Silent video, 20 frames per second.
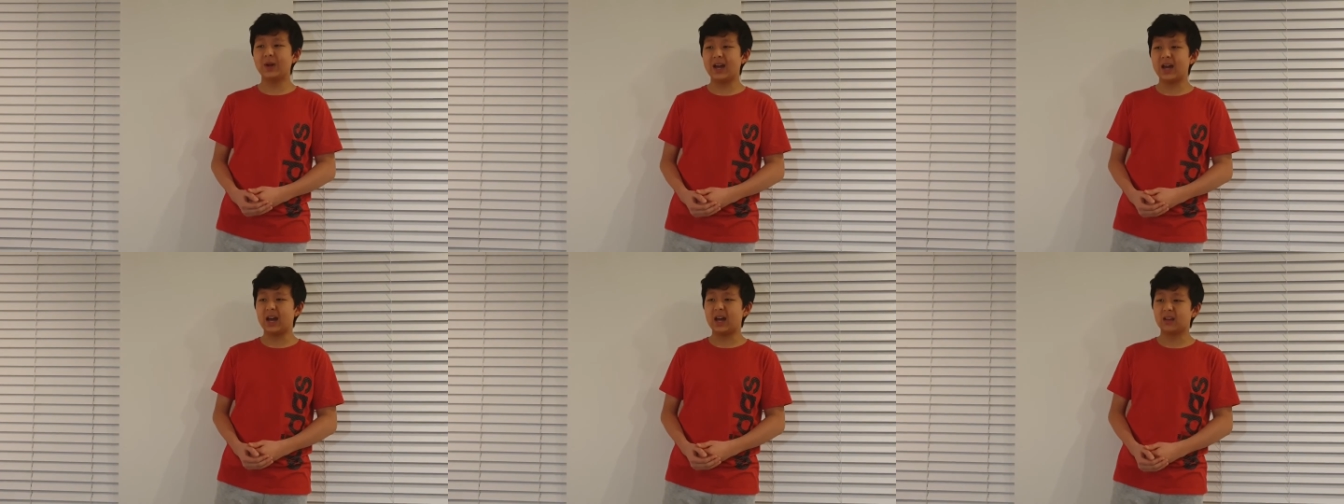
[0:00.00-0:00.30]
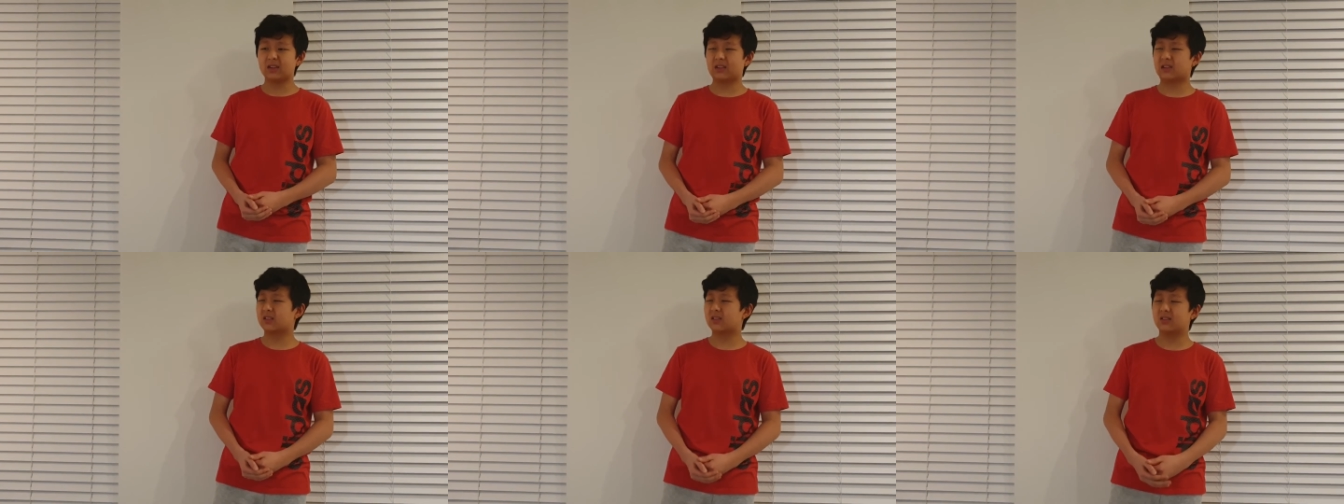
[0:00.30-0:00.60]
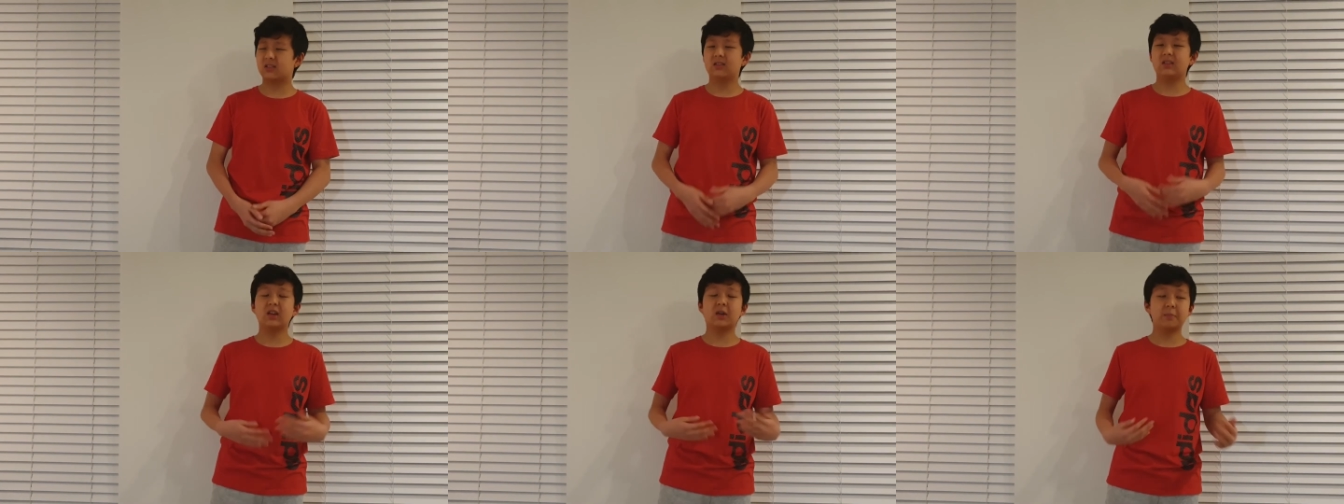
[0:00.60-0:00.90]
asks
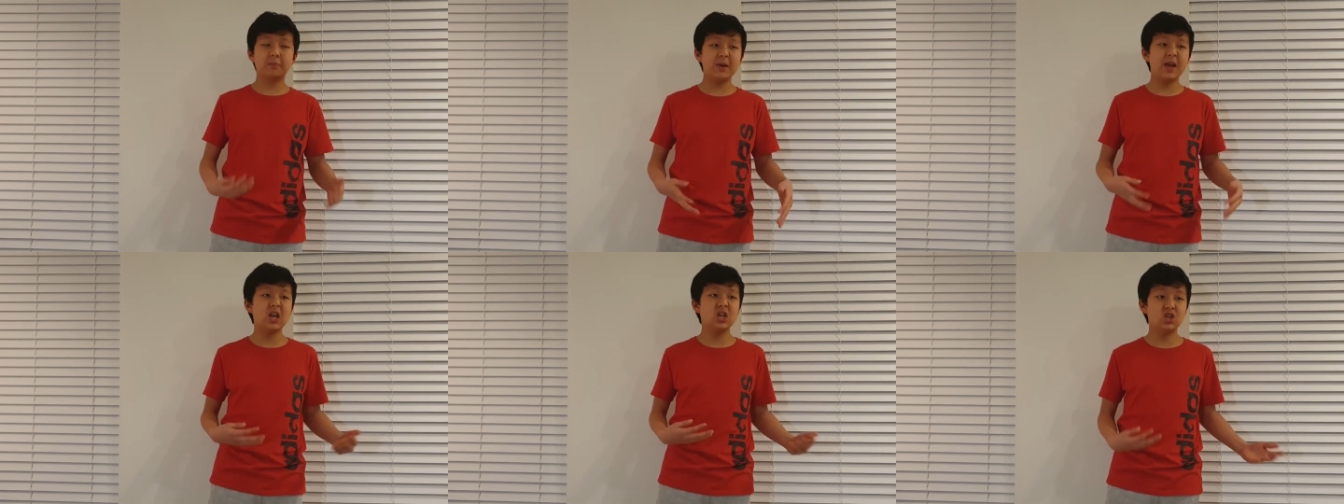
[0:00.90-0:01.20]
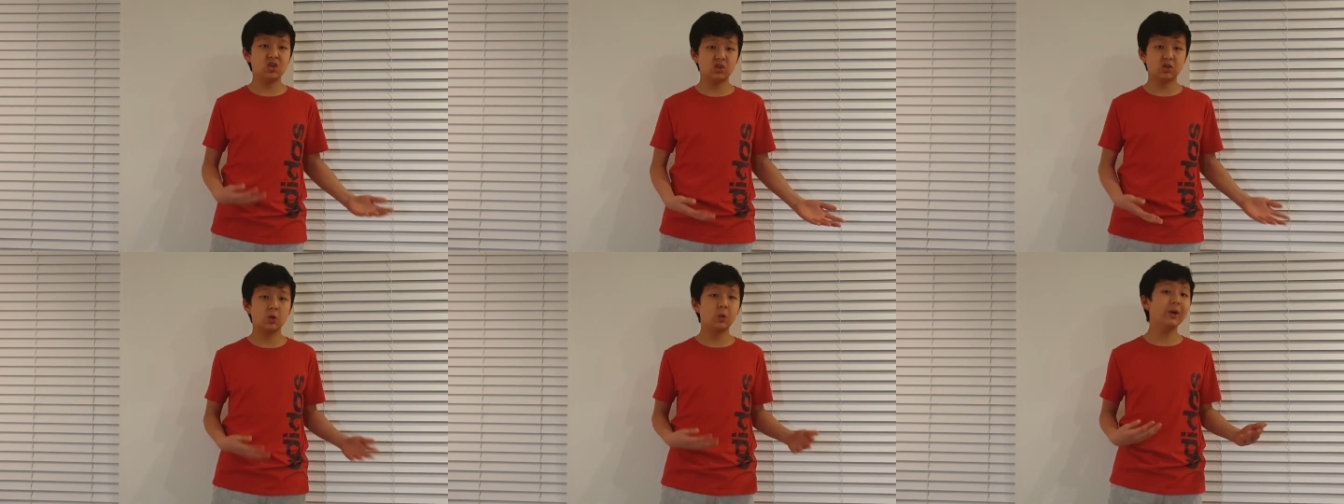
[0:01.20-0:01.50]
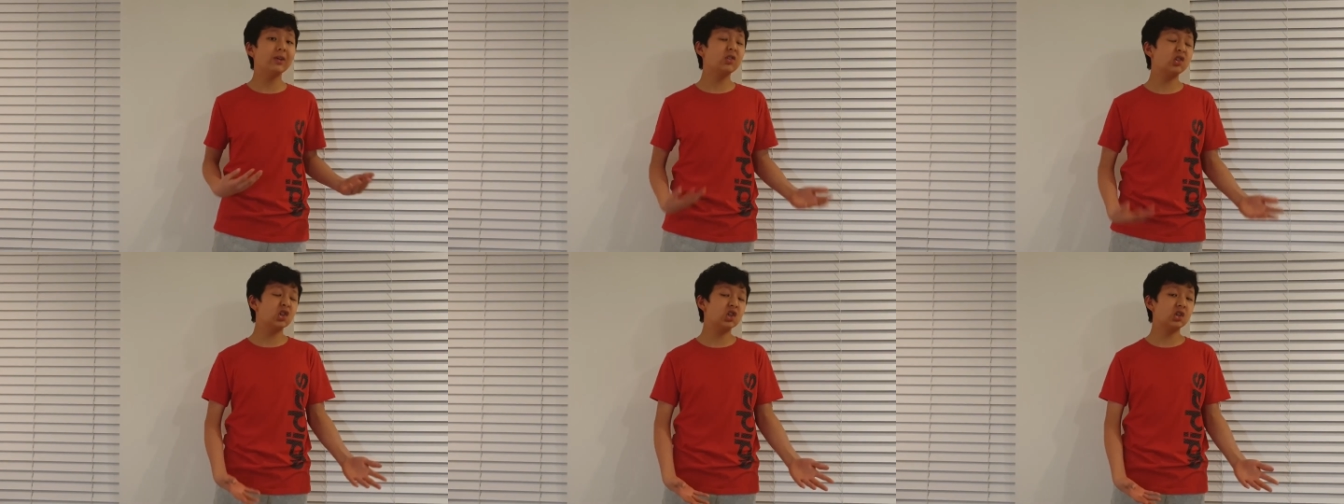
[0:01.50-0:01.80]
sick patient
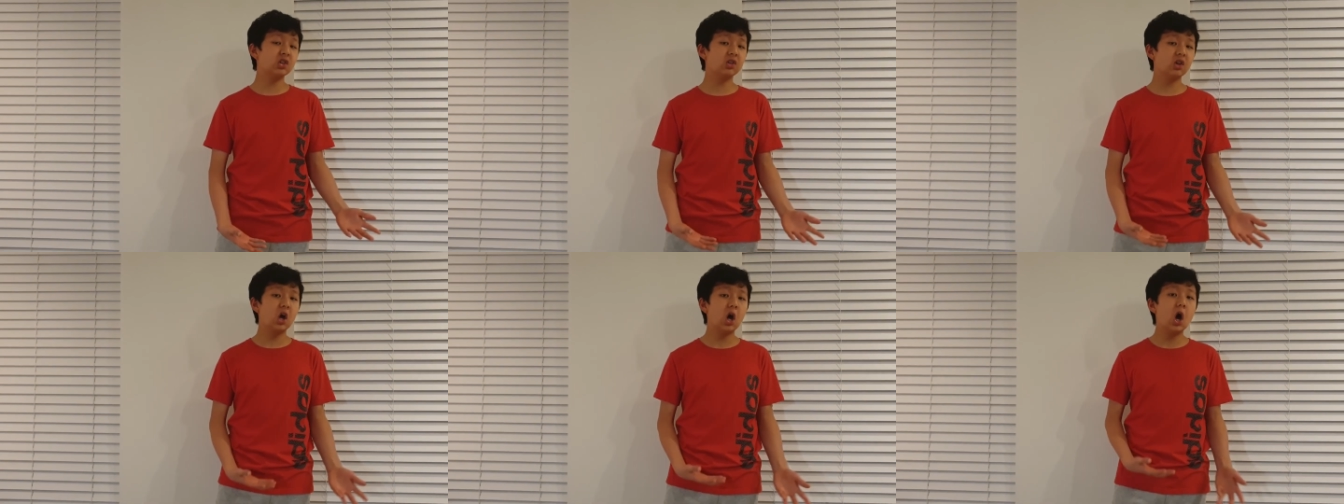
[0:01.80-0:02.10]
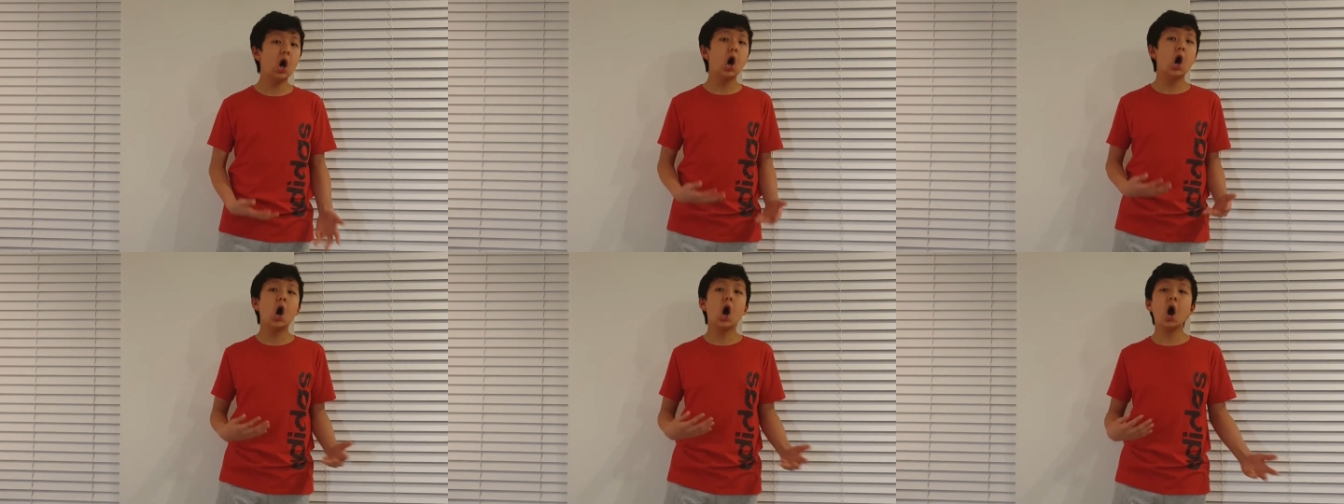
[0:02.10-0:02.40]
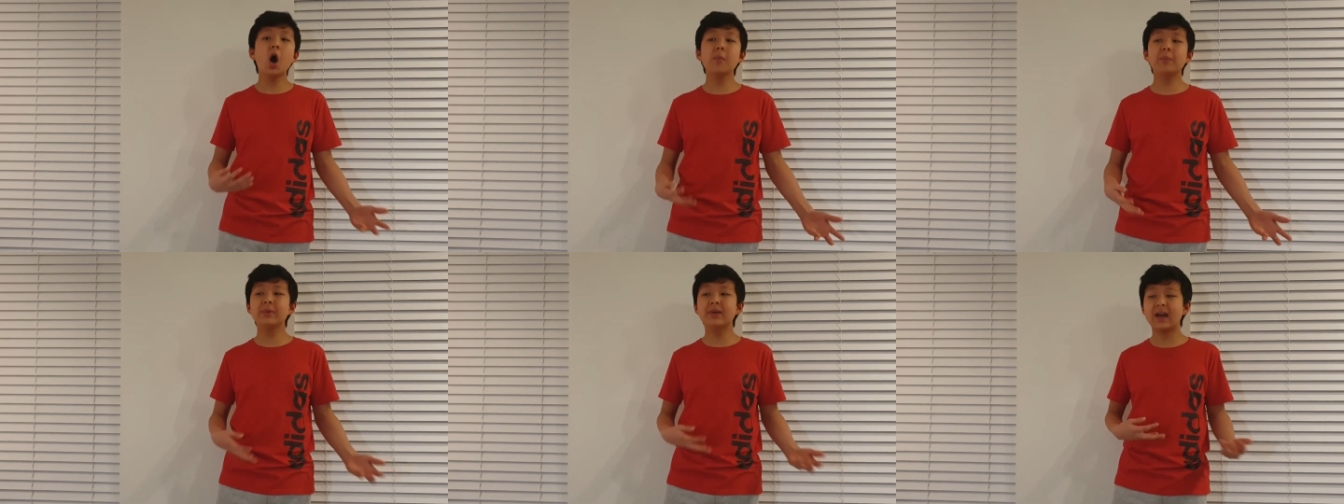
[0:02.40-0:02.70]
questions
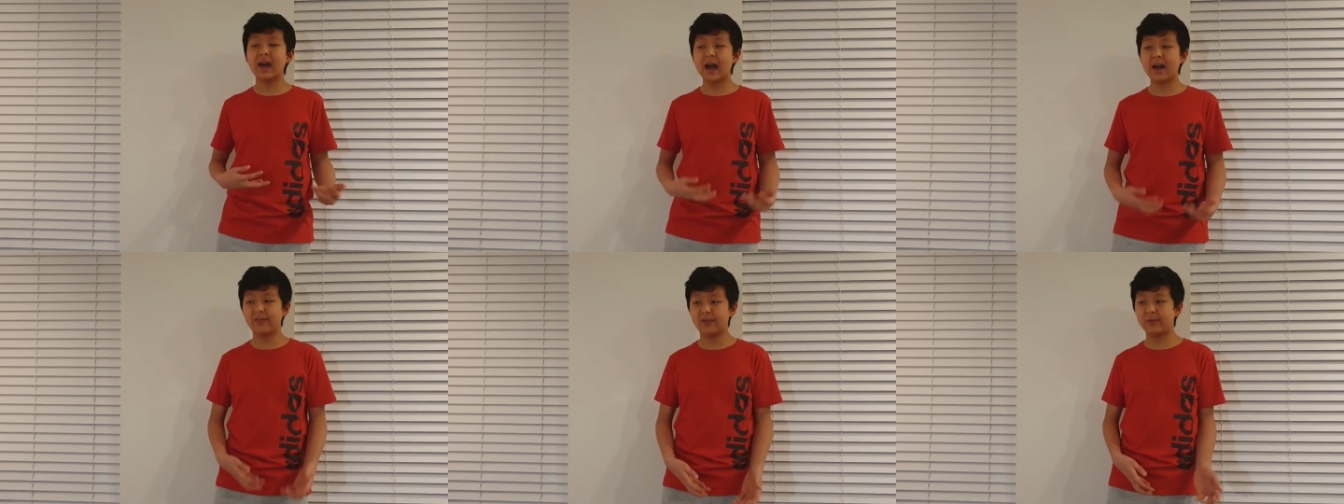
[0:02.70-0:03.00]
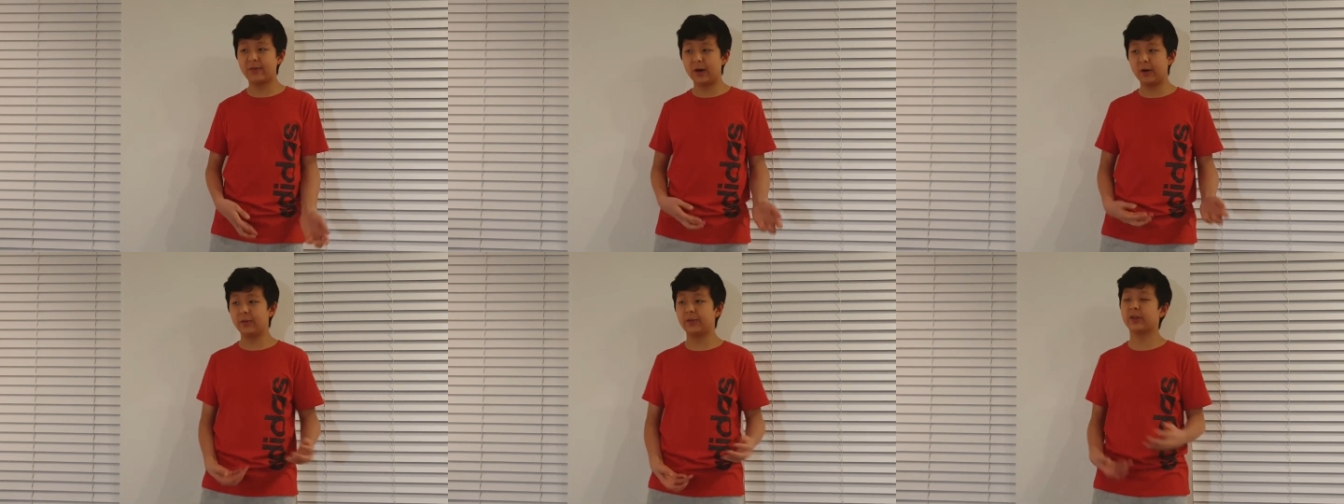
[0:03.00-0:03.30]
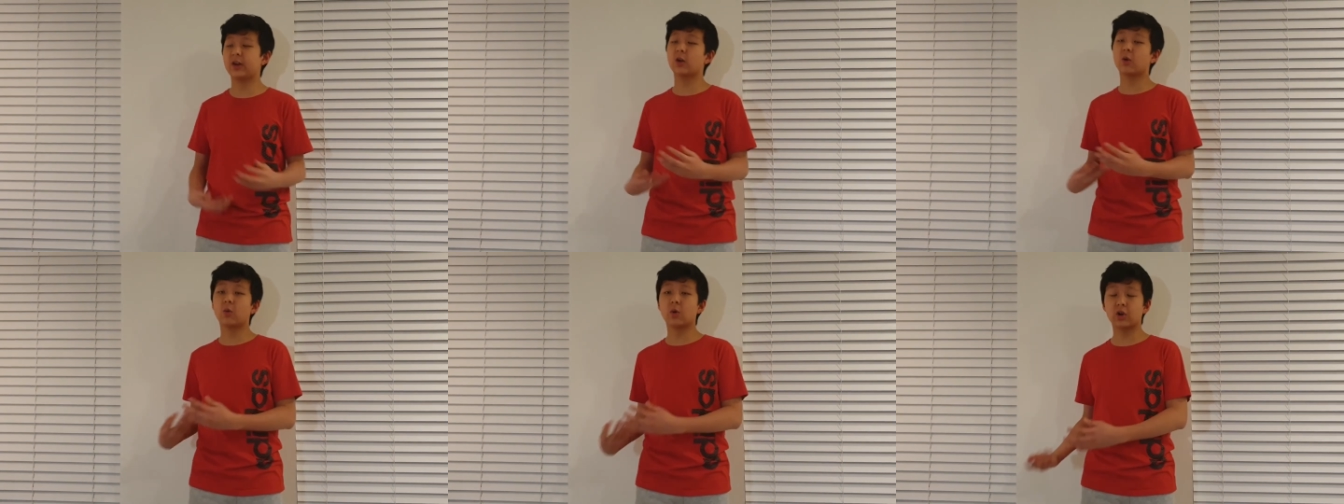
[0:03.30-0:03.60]
on behalf of
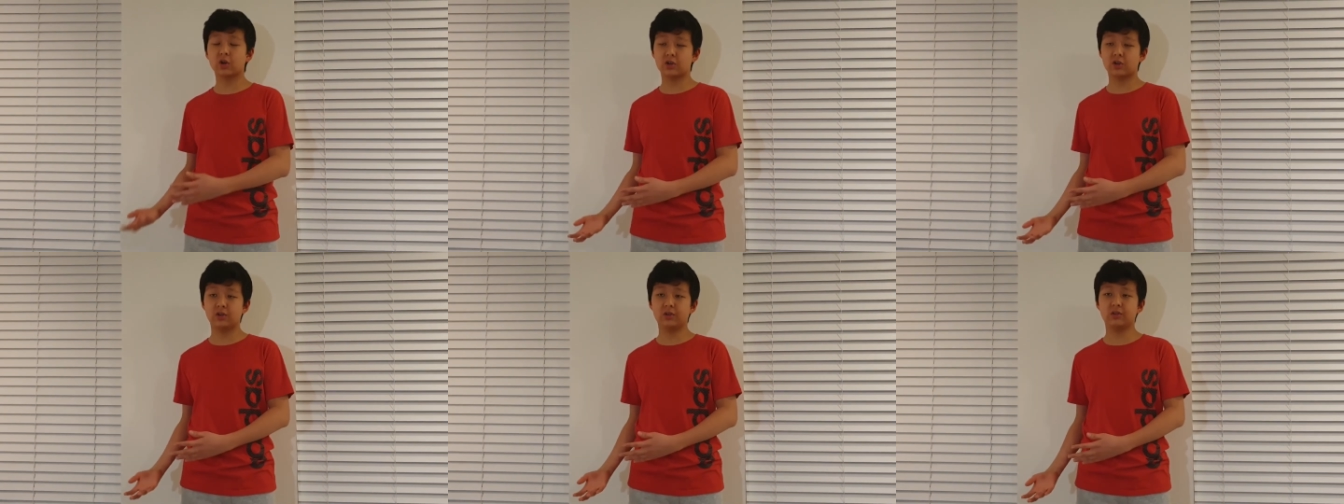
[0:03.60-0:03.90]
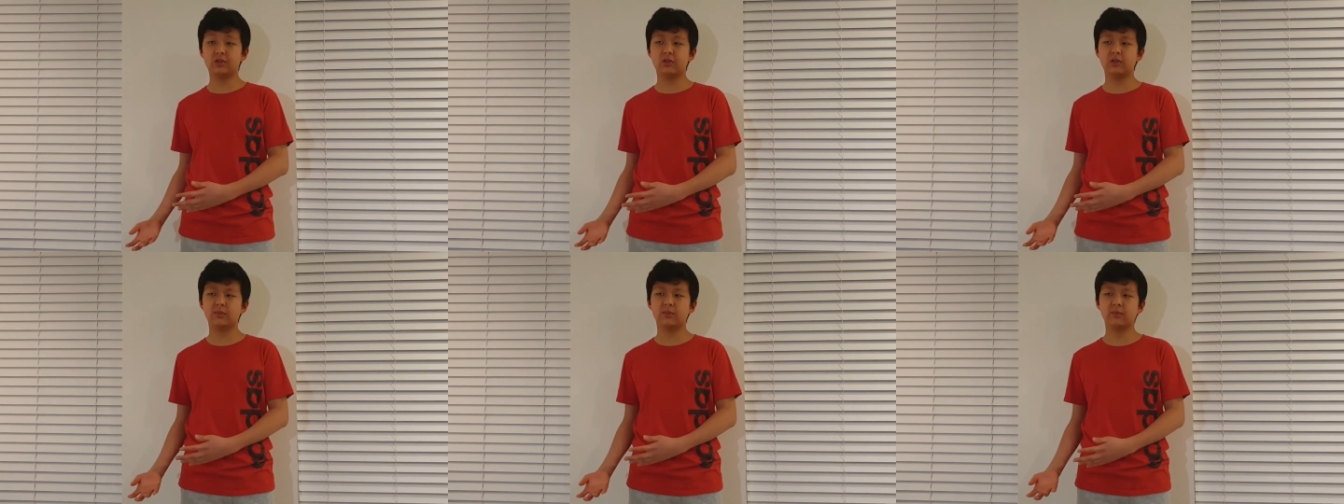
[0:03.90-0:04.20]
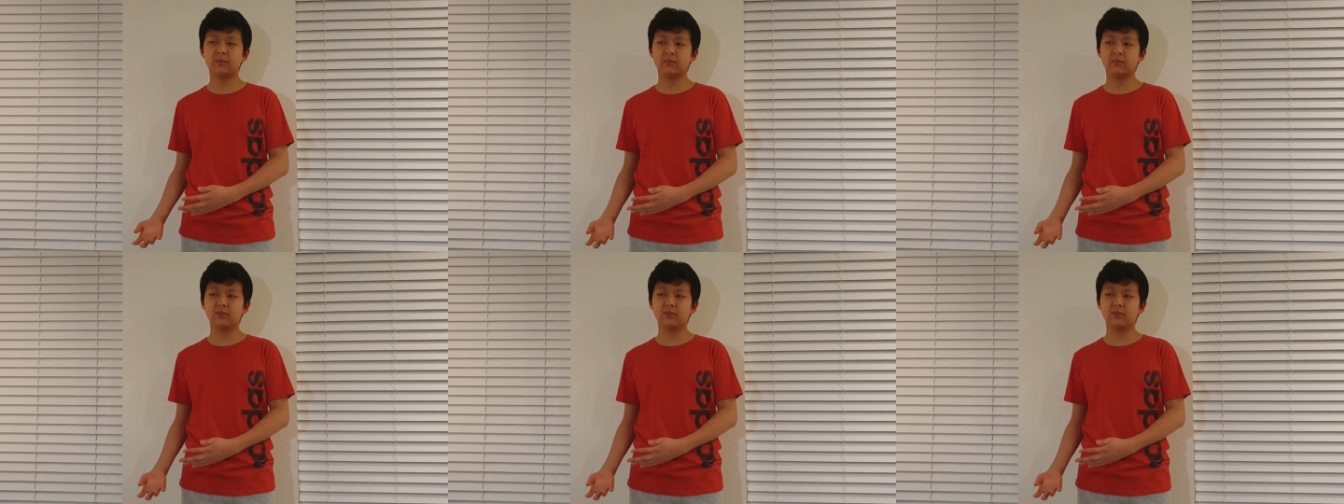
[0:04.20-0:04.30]
healthcare workers.